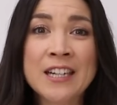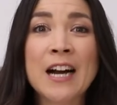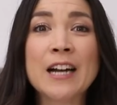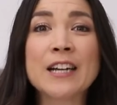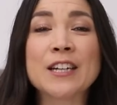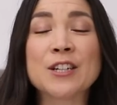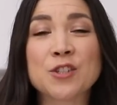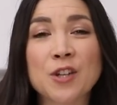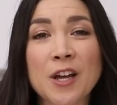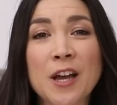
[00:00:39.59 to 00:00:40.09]
I'm
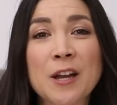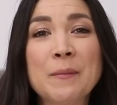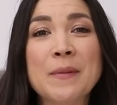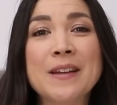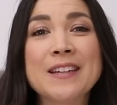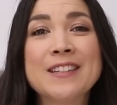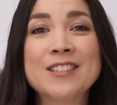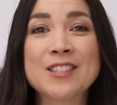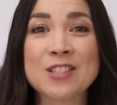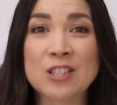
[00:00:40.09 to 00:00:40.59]
gonna show you how to
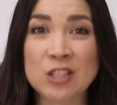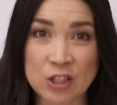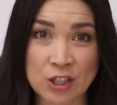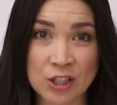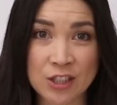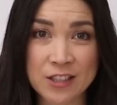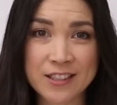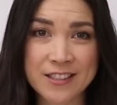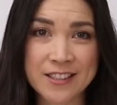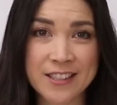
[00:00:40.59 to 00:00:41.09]
make
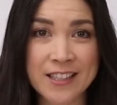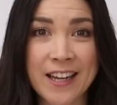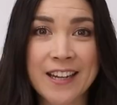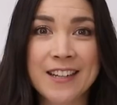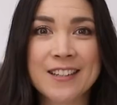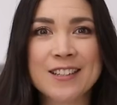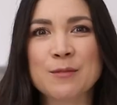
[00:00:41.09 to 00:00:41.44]
dessert tonight.